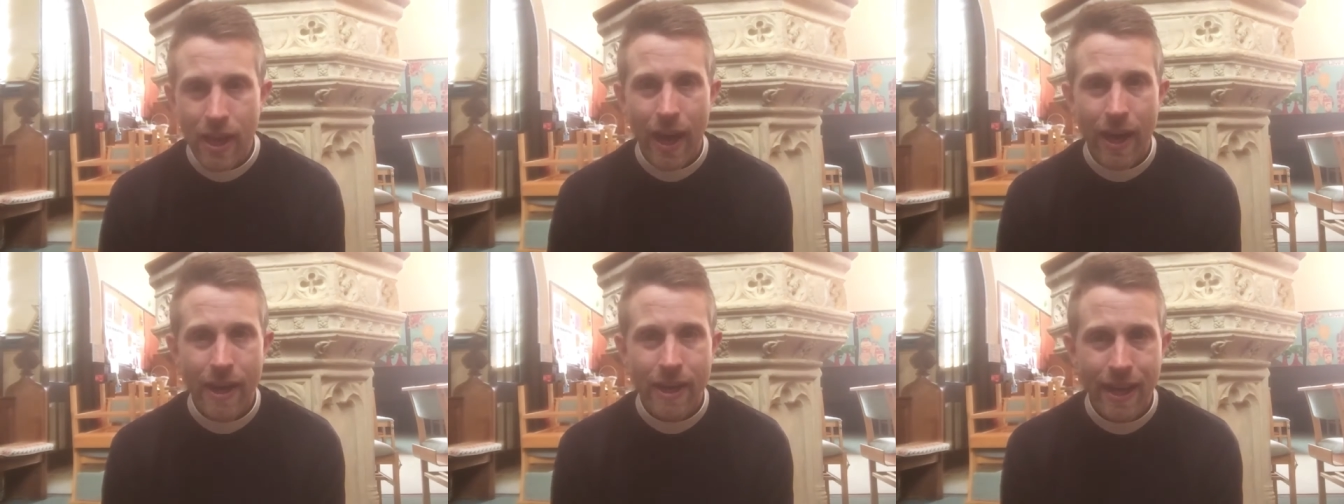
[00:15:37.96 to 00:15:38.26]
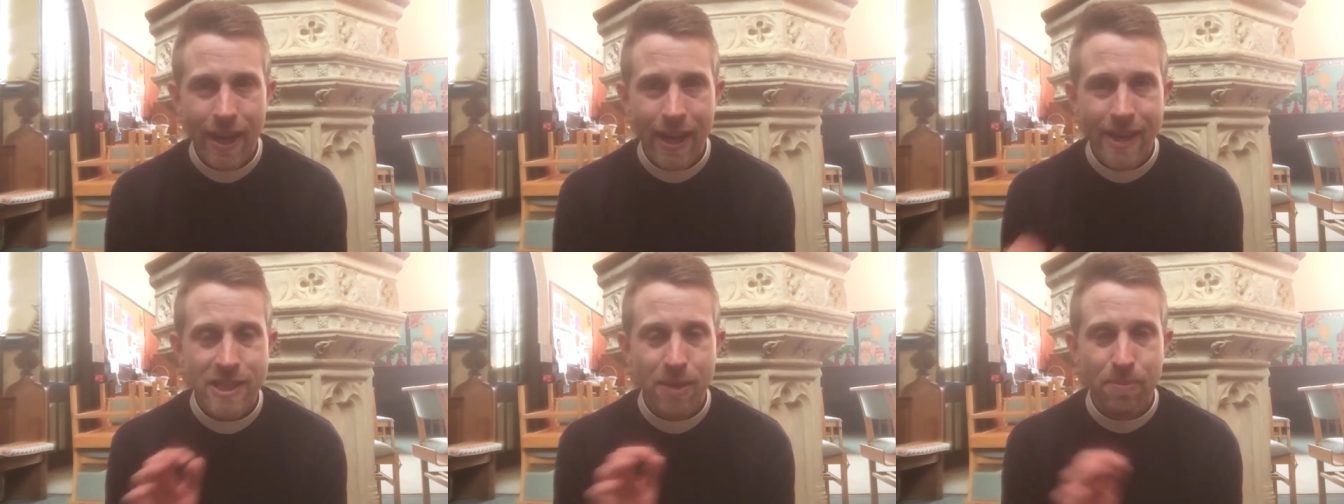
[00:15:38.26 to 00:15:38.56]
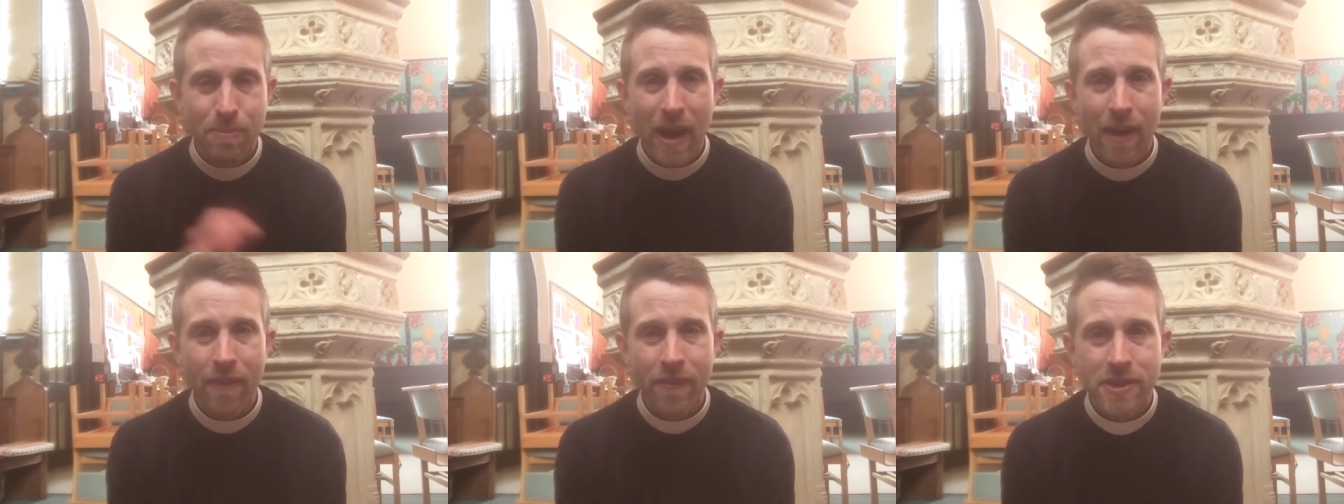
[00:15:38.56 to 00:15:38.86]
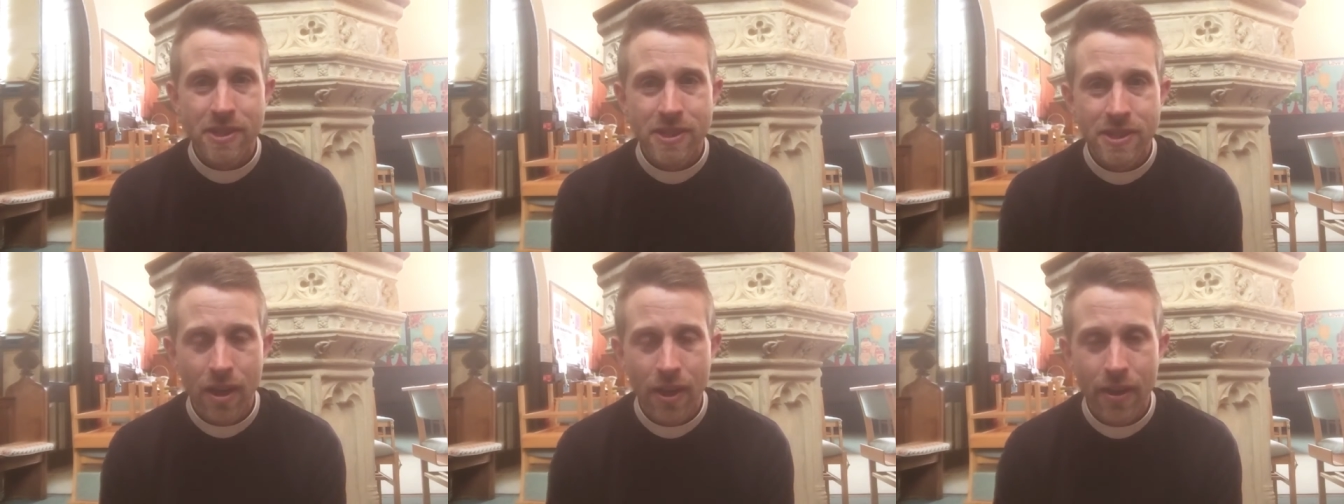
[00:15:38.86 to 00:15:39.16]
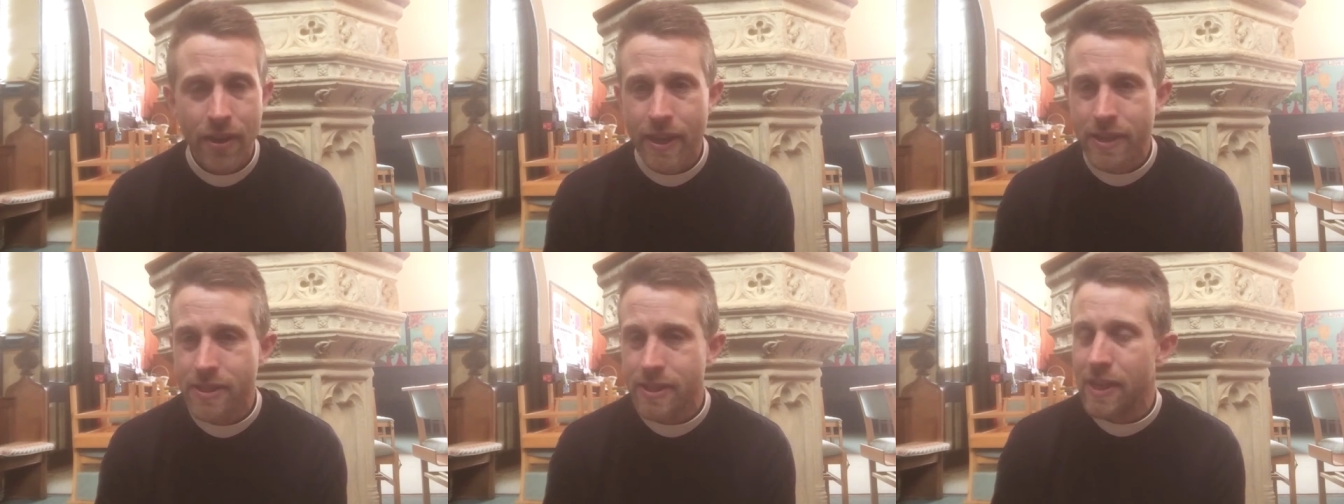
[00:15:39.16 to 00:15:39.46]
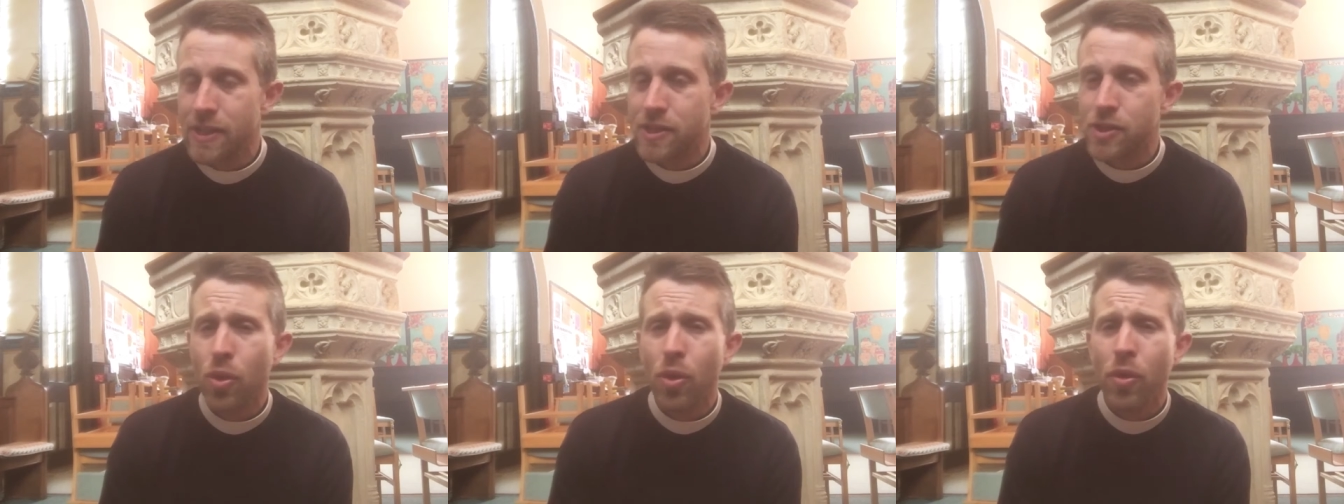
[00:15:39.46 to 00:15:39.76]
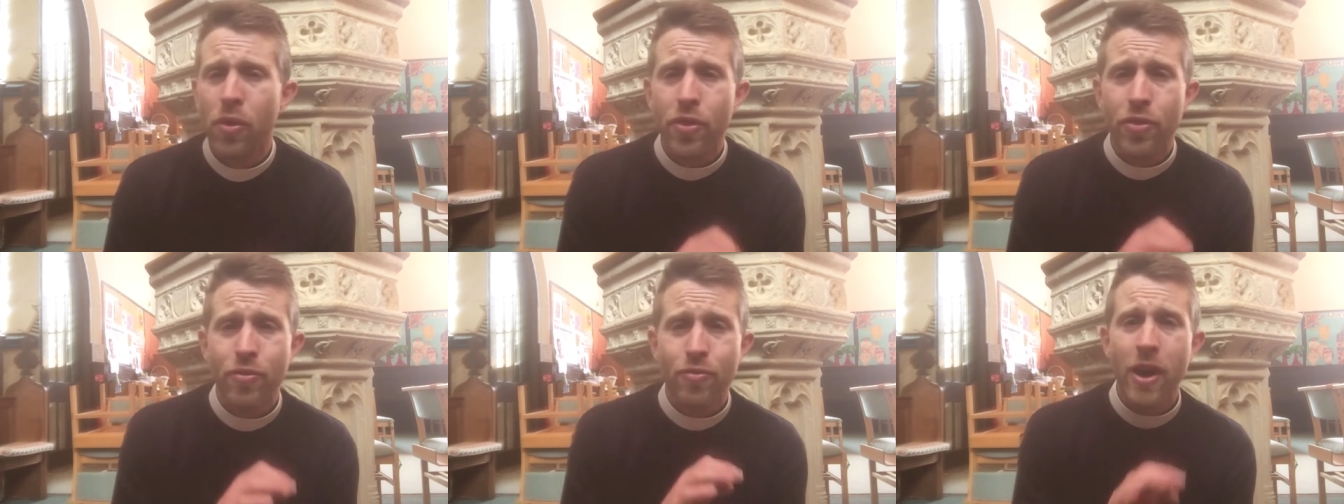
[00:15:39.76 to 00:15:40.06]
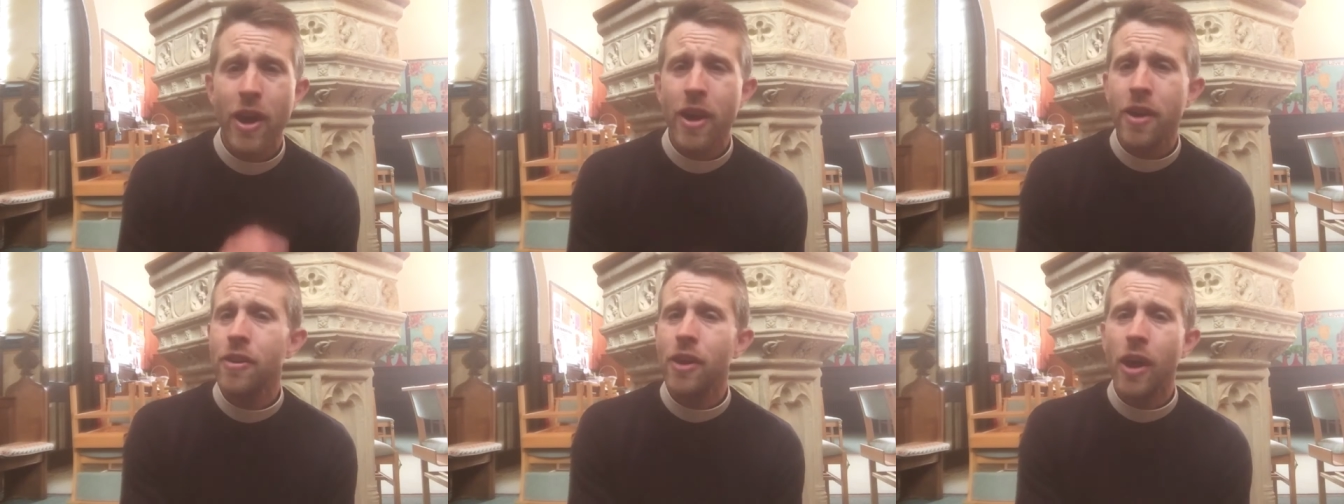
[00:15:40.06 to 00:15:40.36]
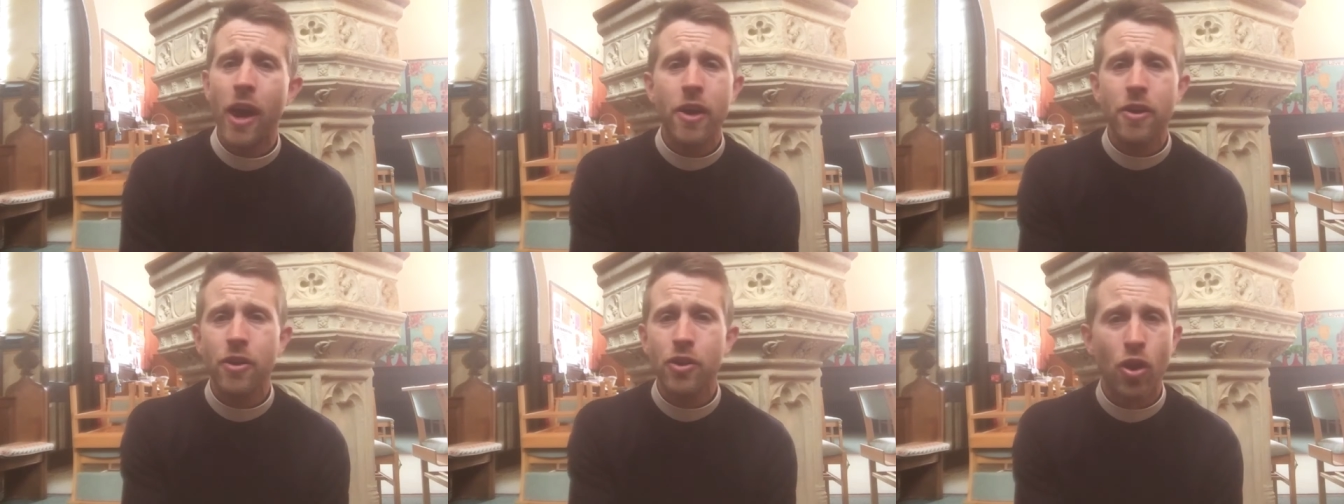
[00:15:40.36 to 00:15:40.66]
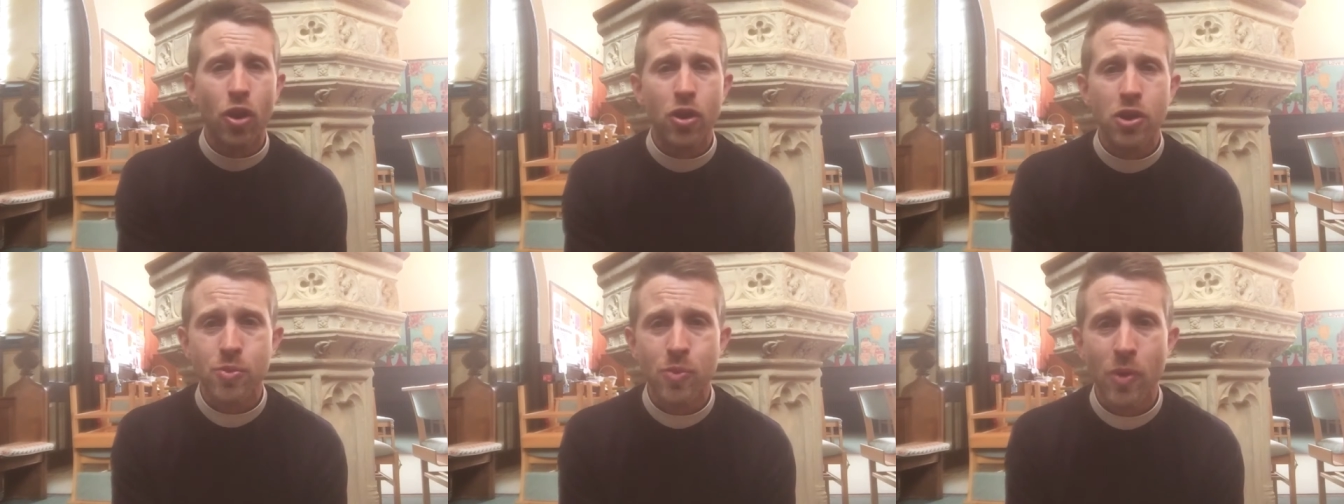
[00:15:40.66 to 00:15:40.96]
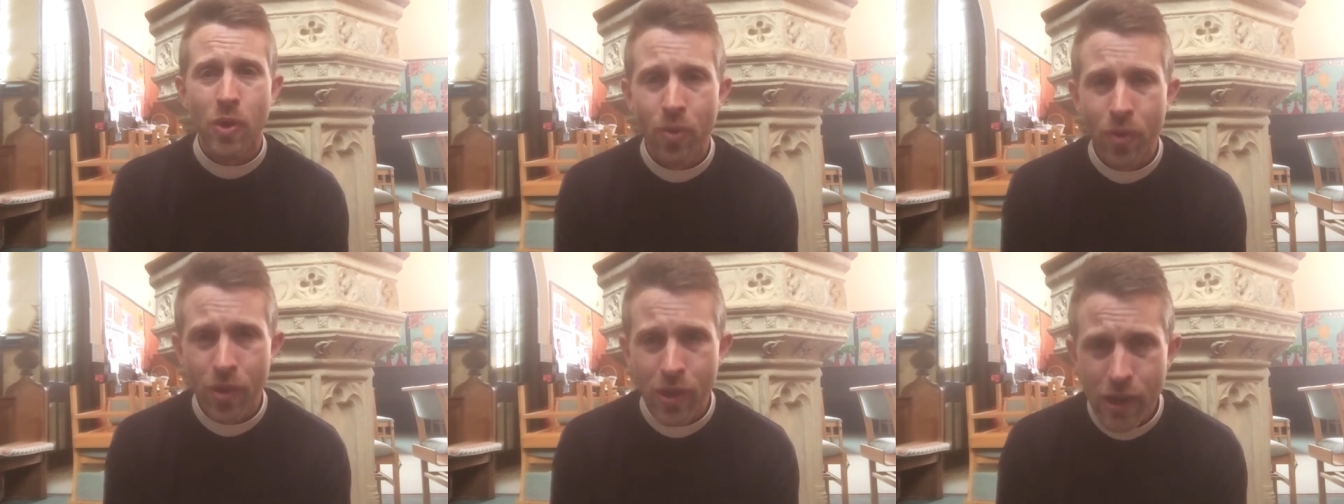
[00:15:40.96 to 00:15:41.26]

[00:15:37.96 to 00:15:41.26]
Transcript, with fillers: and yet about the Son. He says, Your throne, O God, will